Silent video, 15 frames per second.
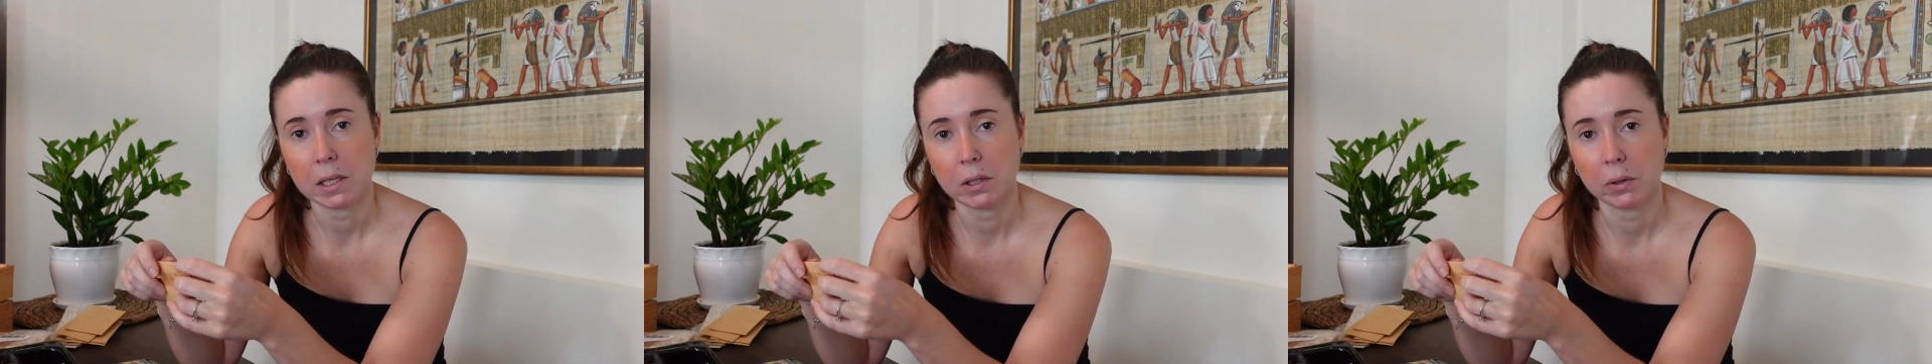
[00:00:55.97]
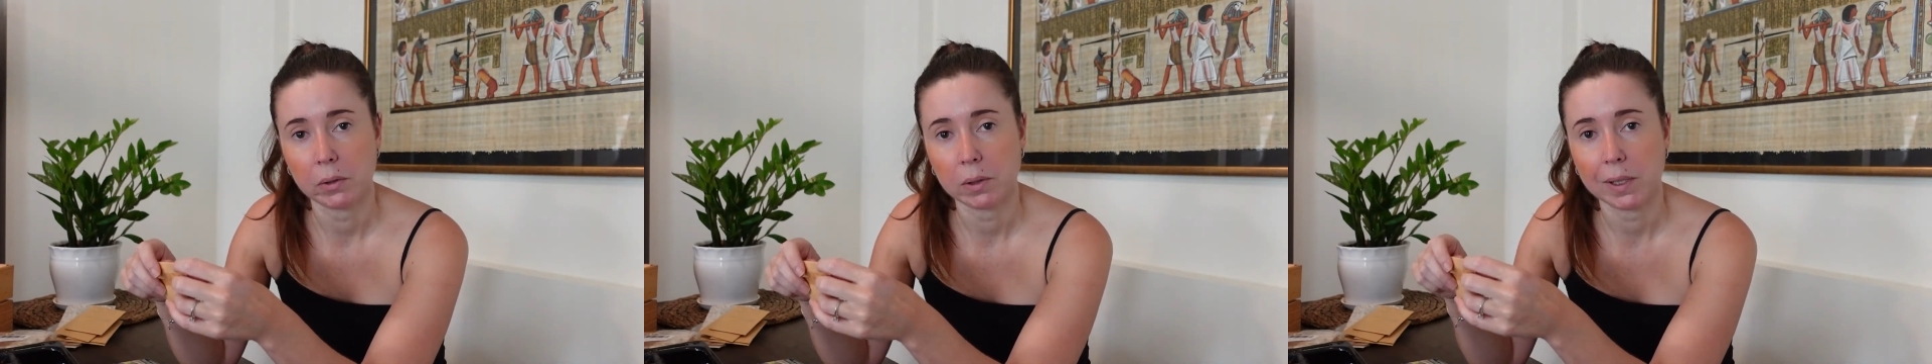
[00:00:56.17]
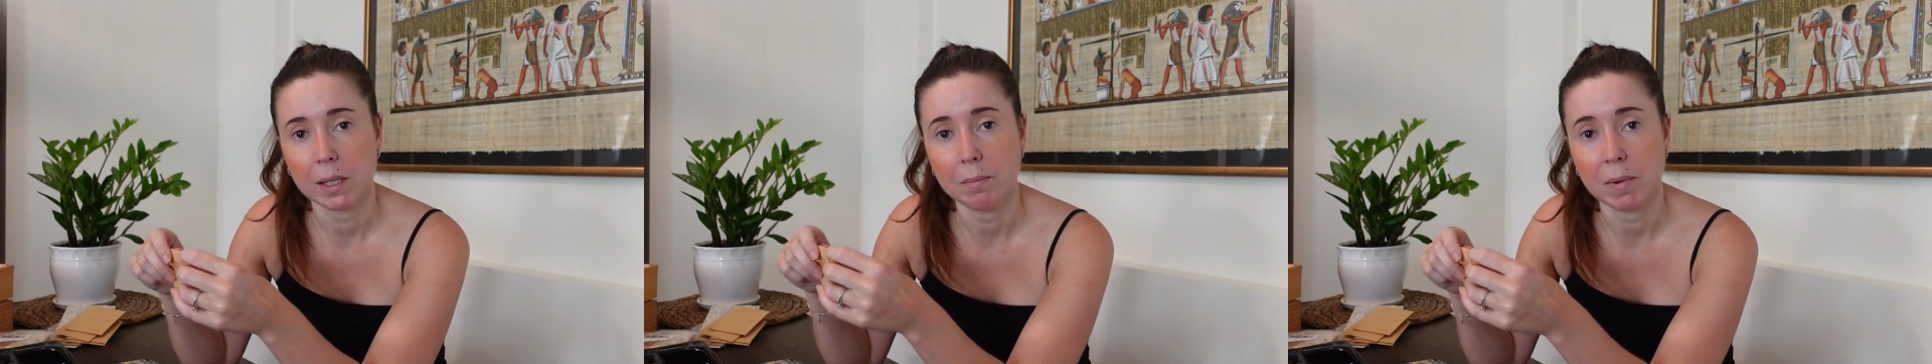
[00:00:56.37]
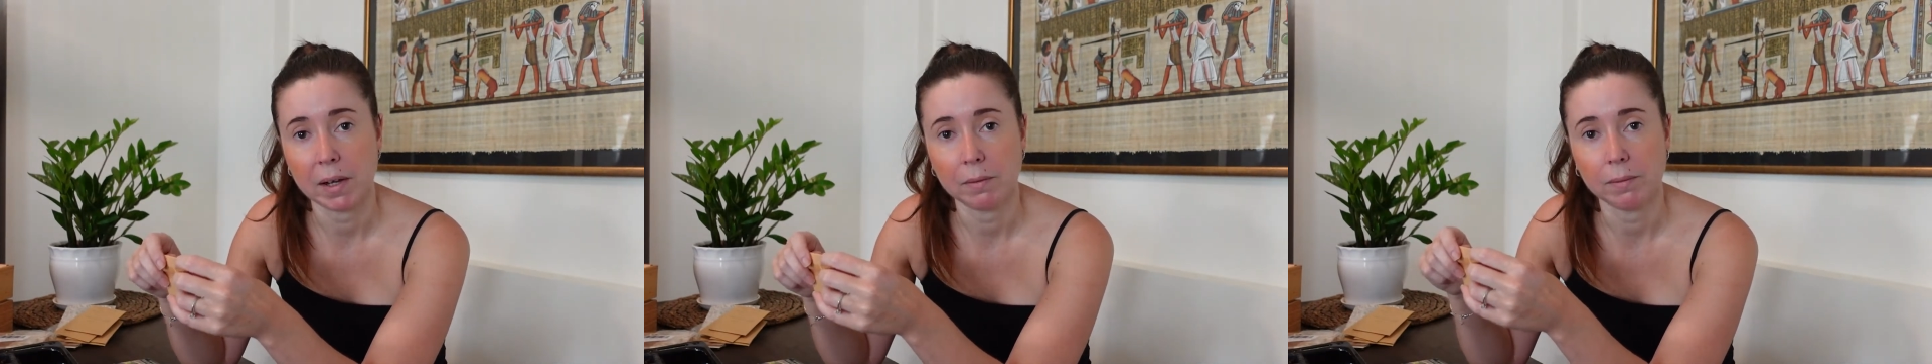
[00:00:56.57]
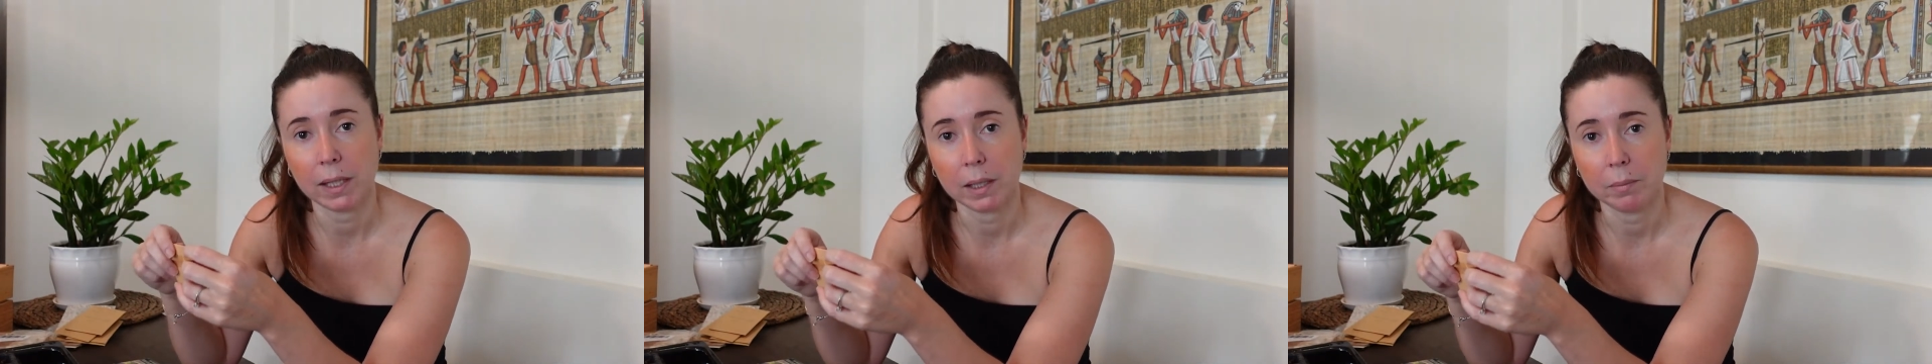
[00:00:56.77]
locally, My
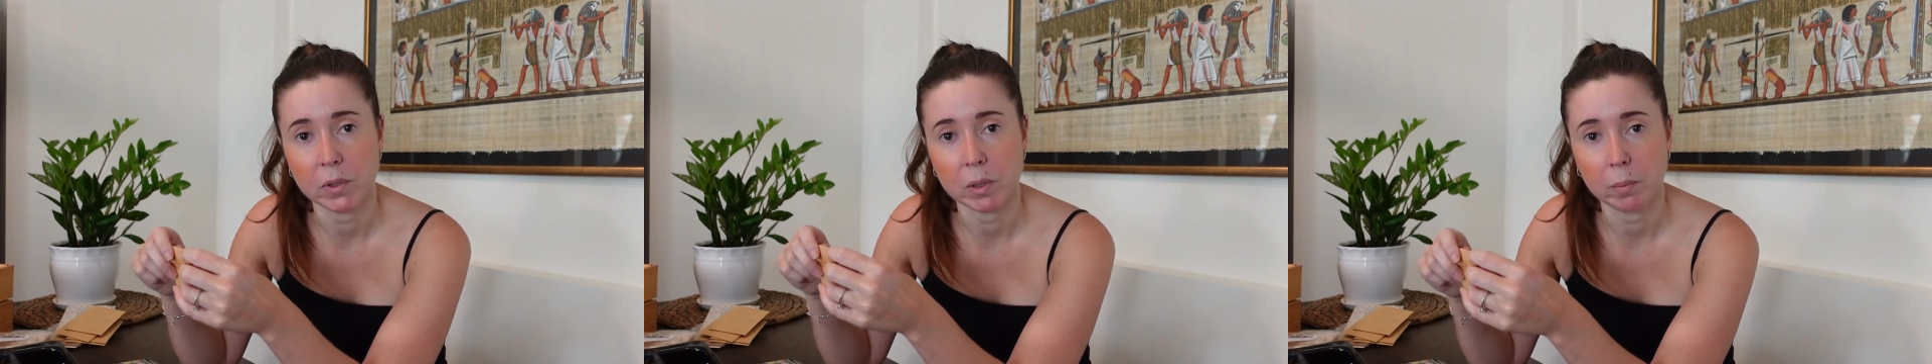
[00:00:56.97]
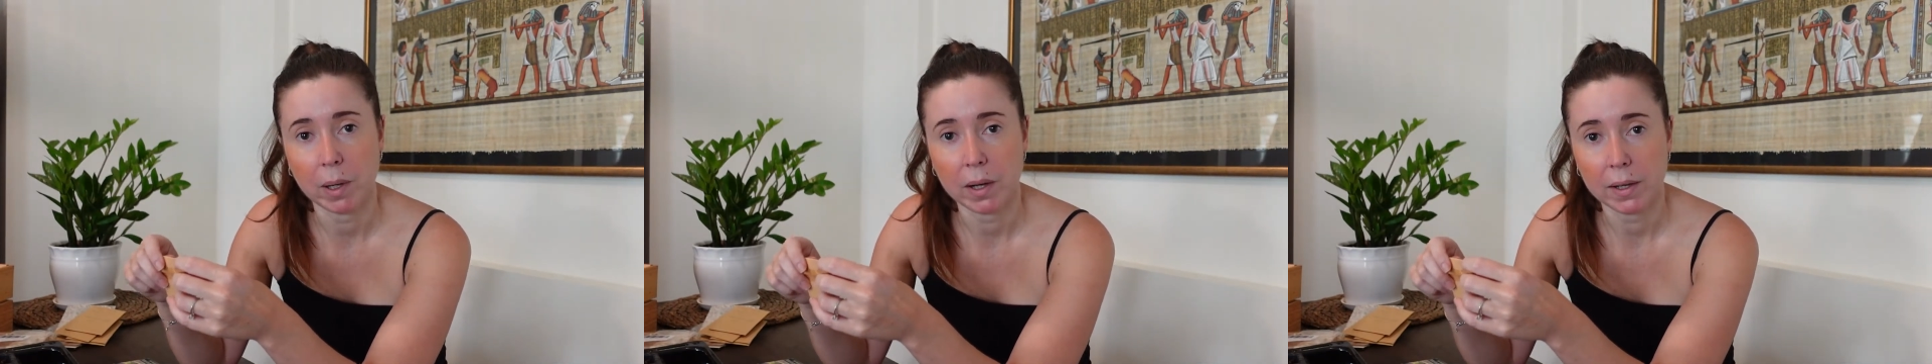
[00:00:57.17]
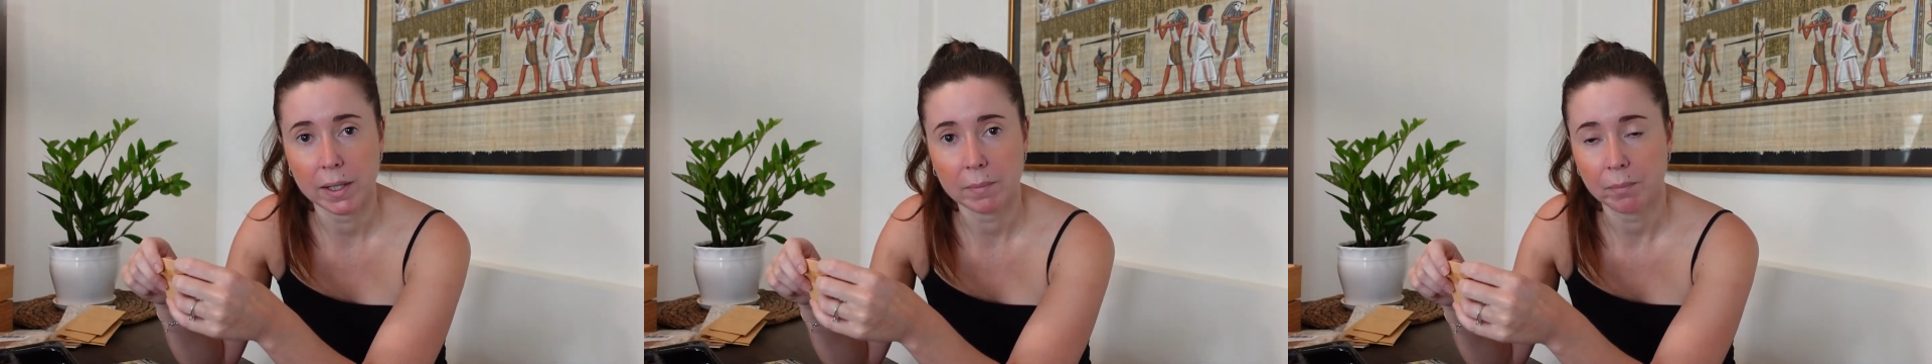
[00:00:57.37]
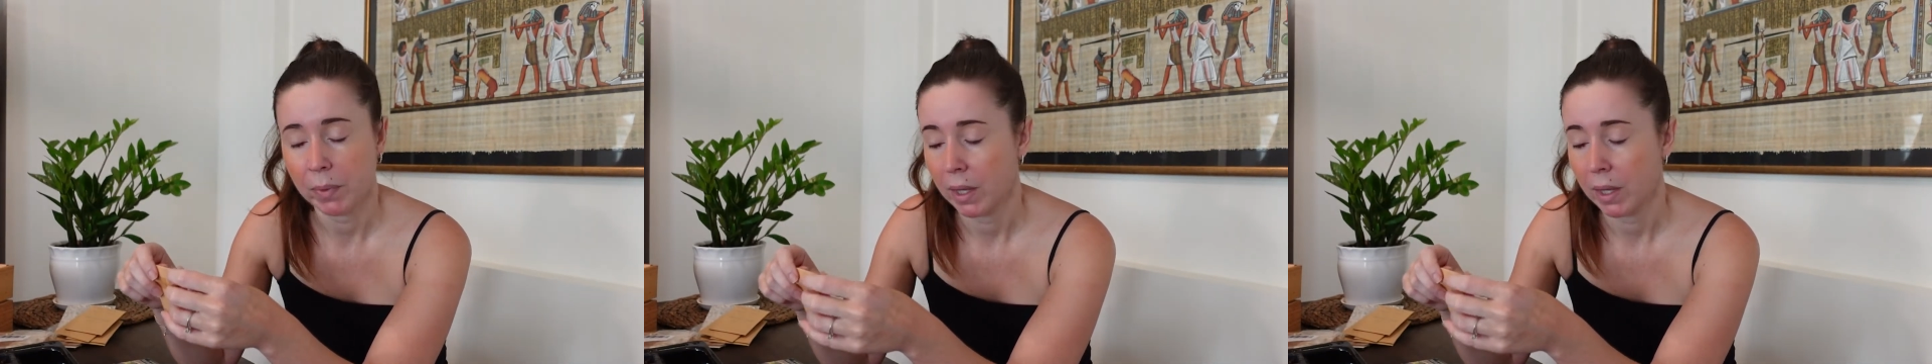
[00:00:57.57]
Farm Dubai.